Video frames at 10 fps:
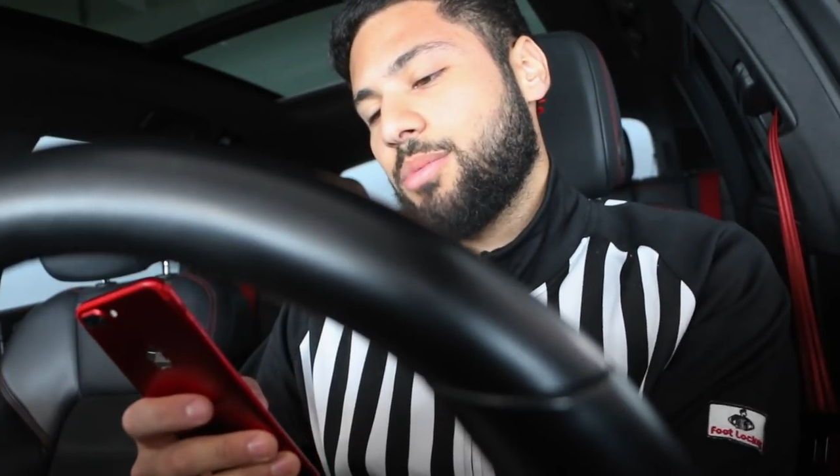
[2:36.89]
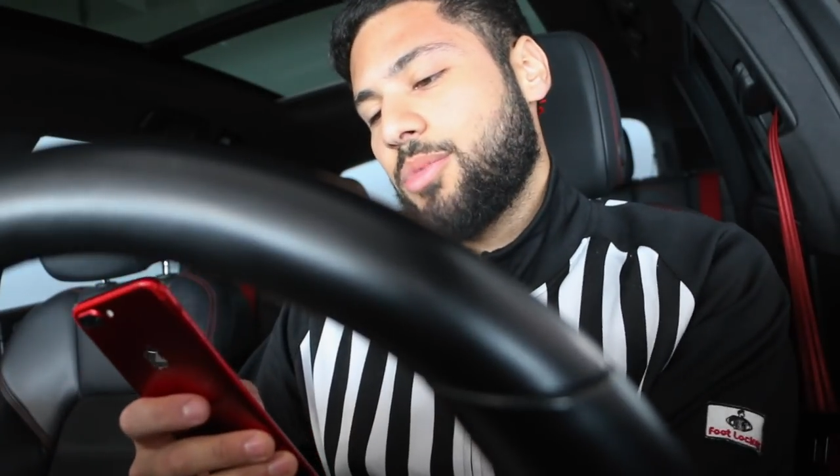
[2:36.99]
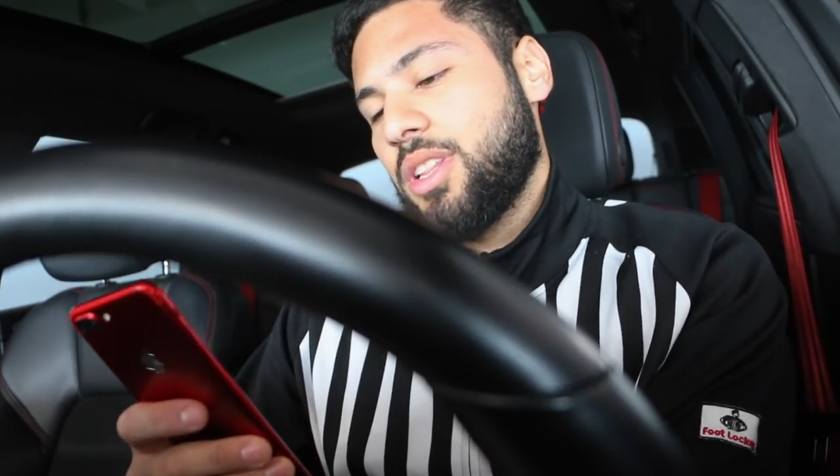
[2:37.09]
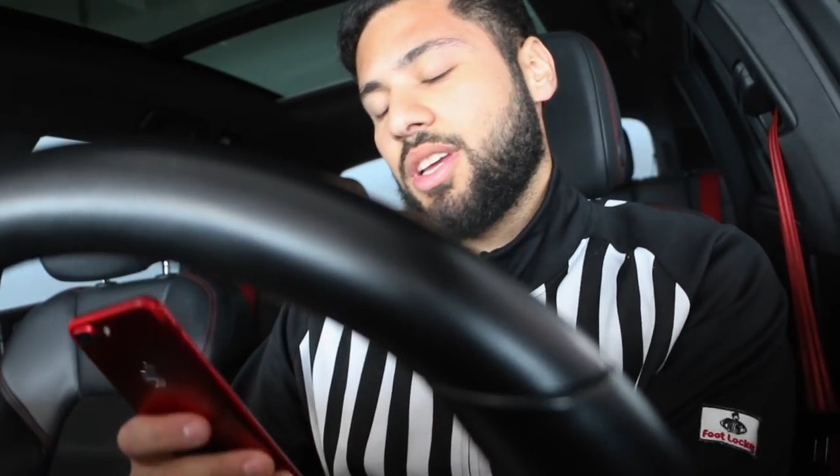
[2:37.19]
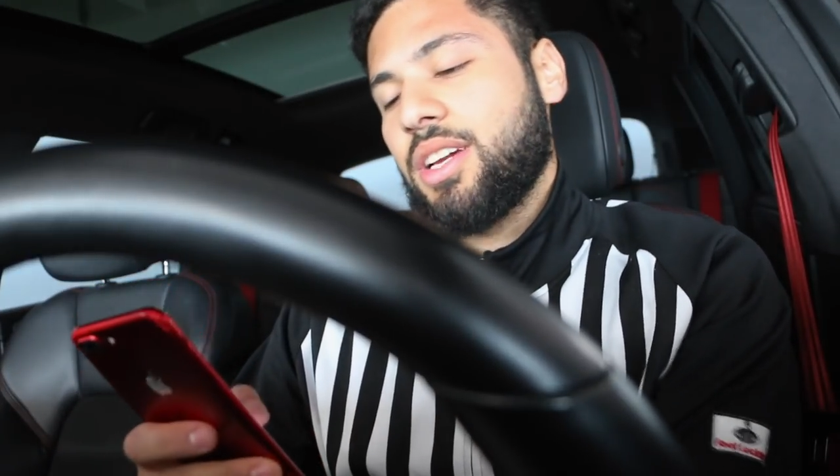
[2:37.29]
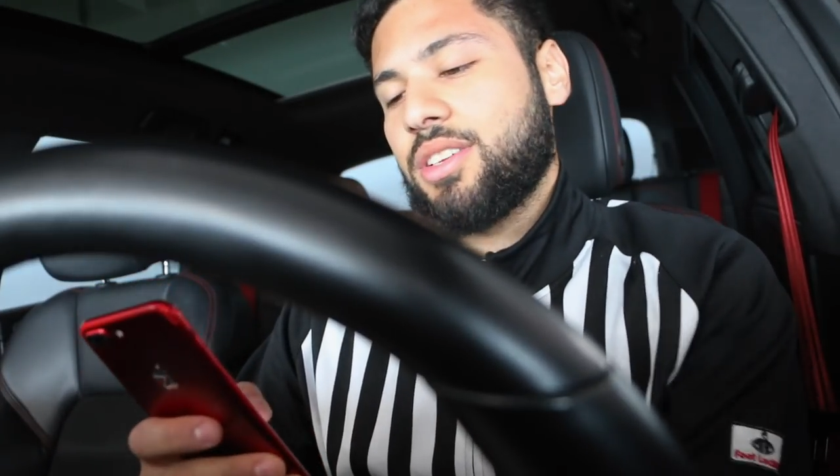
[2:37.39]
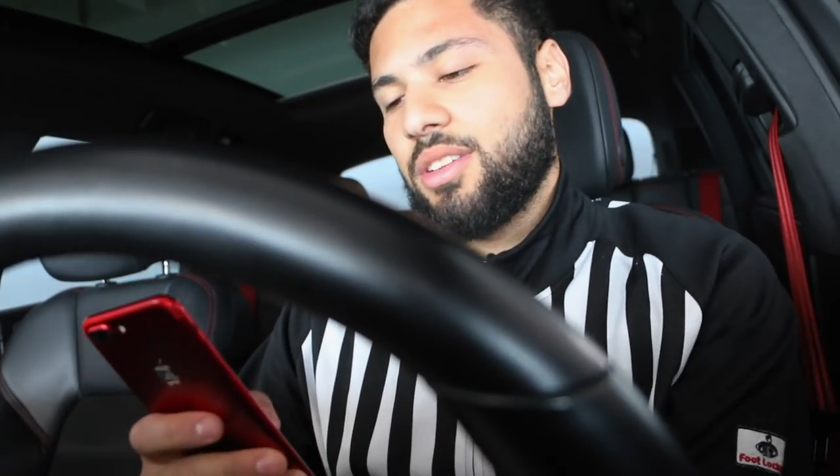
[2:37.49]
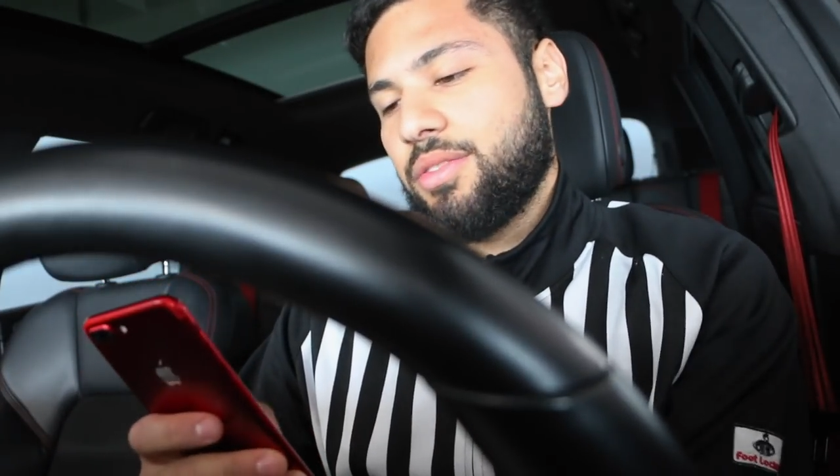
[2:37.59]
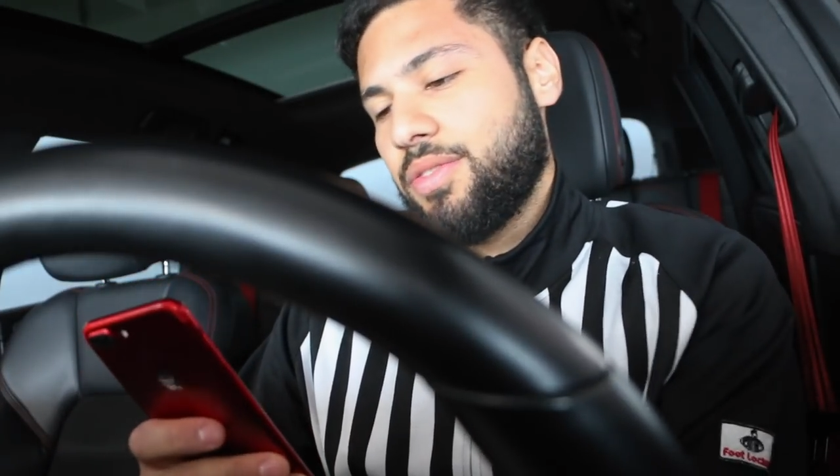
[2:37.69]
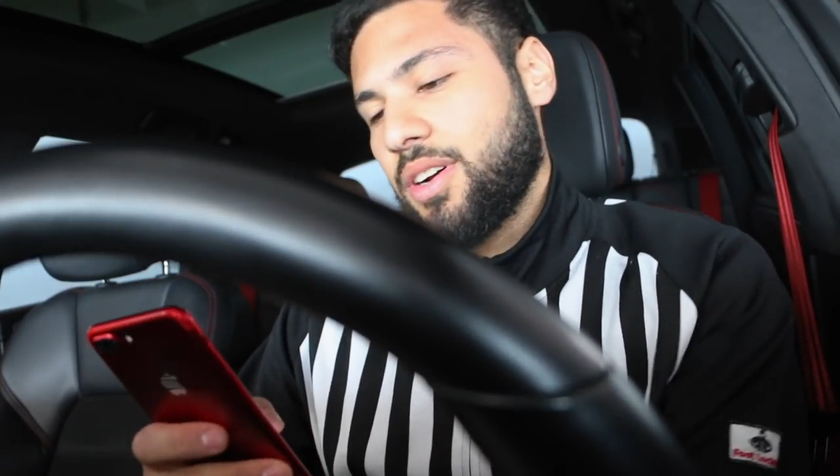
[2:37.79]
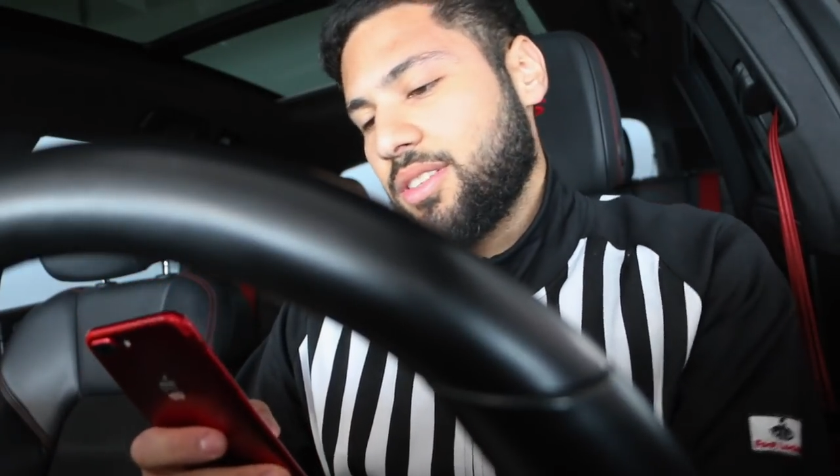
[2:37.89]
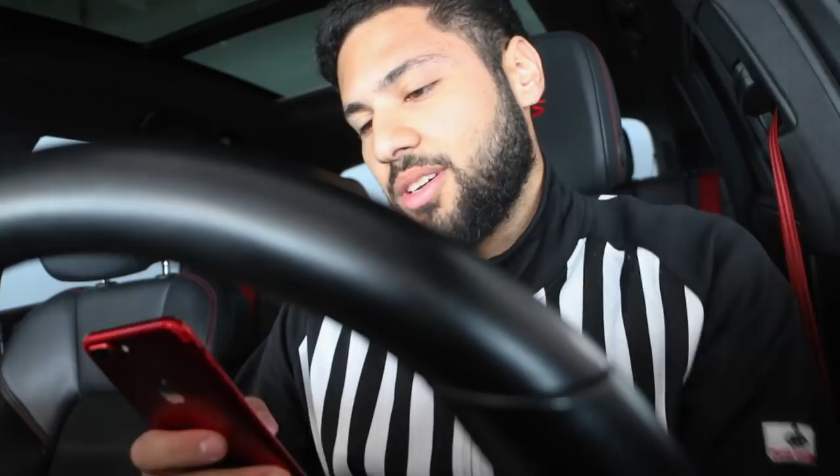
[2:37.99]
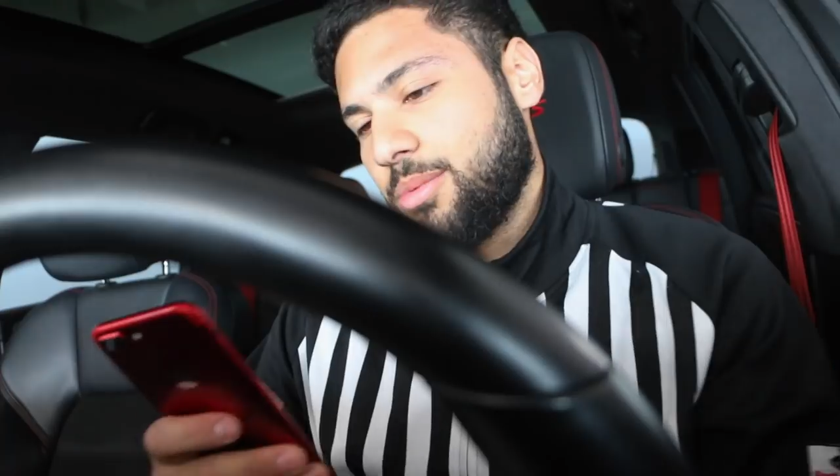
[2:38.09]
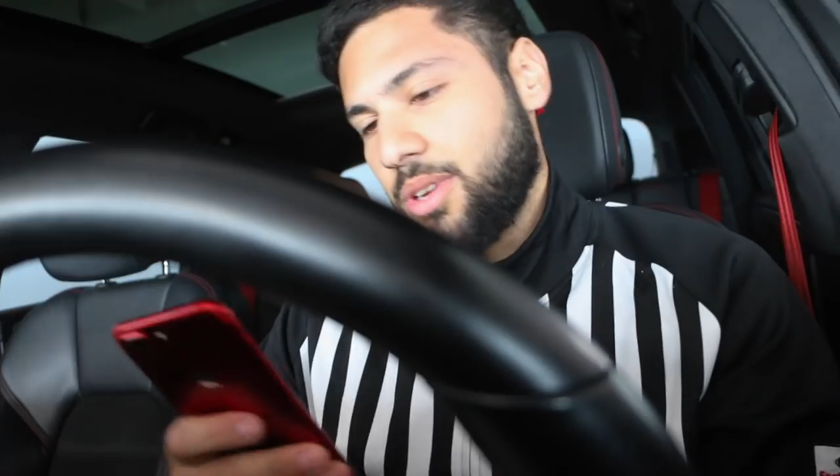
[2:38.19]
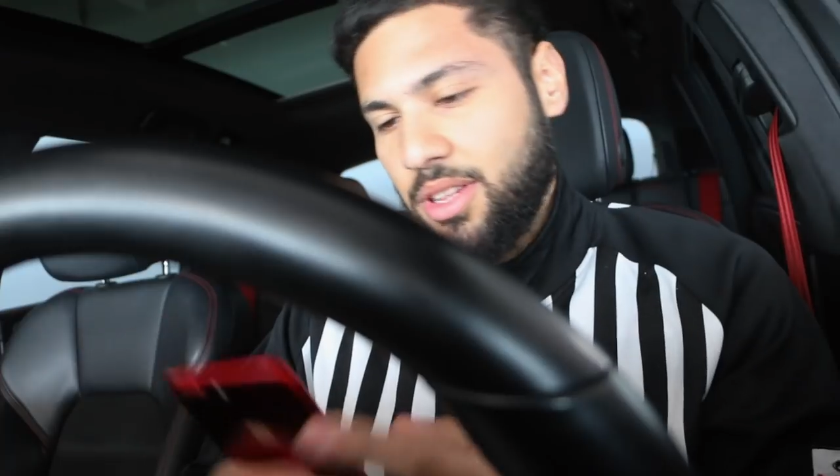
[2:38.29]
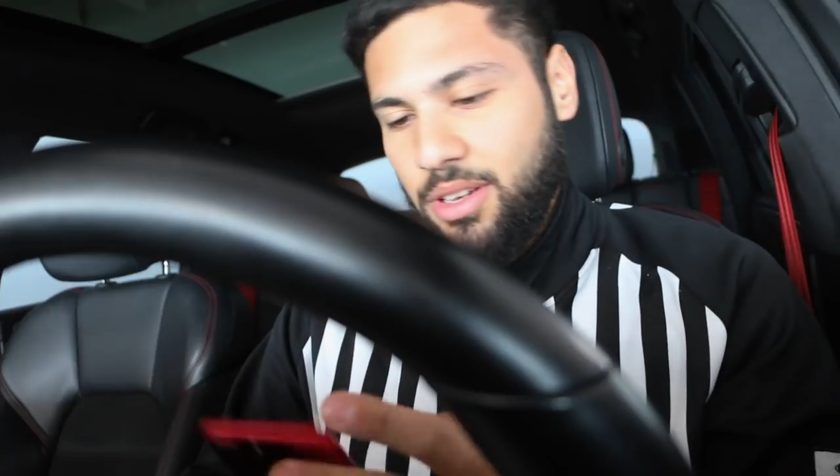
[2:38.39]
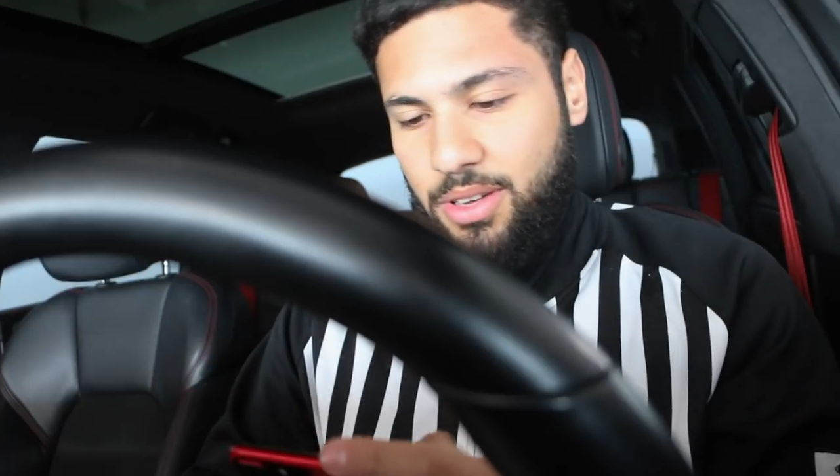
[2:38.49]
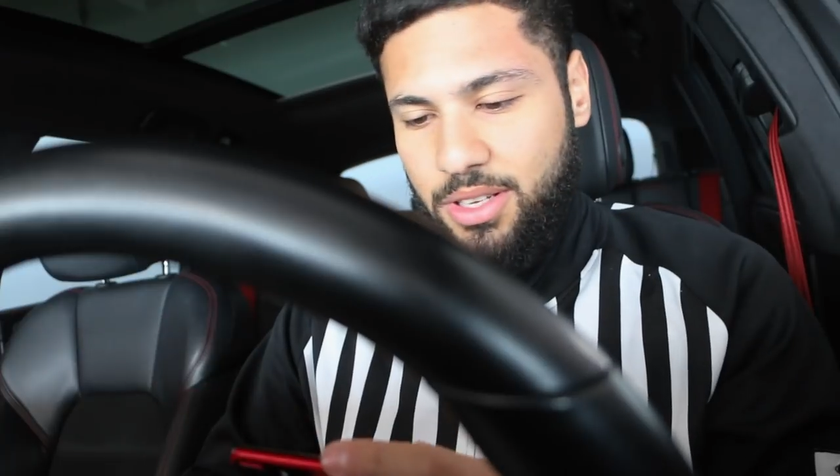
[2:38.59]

I'm really actually fucked up right now,